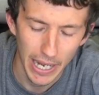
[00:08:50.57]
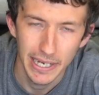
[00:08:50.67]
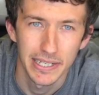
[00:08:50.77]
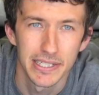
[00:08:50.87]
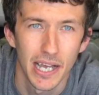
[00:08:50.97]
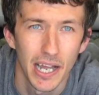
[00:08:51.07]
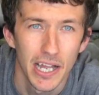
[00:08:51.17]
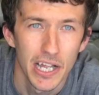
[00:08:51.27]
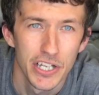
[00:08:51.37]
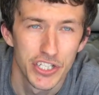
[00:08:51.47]
and
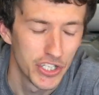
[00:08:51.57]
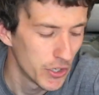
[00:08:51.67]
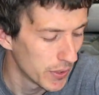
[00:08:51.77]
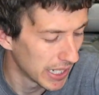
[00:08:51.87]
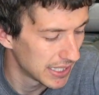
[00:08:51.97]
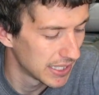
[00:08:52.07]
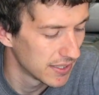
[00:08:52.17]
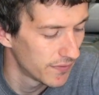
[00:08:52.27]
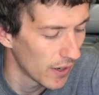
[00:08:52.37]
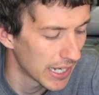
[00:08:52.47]
to do this
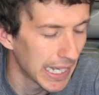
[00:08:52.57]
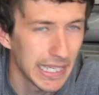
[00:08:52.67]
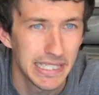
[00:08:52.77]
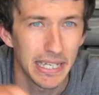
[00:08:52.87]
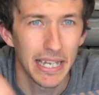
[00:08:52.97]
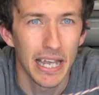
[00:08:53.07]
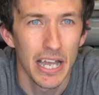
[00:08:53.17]
it's very easy.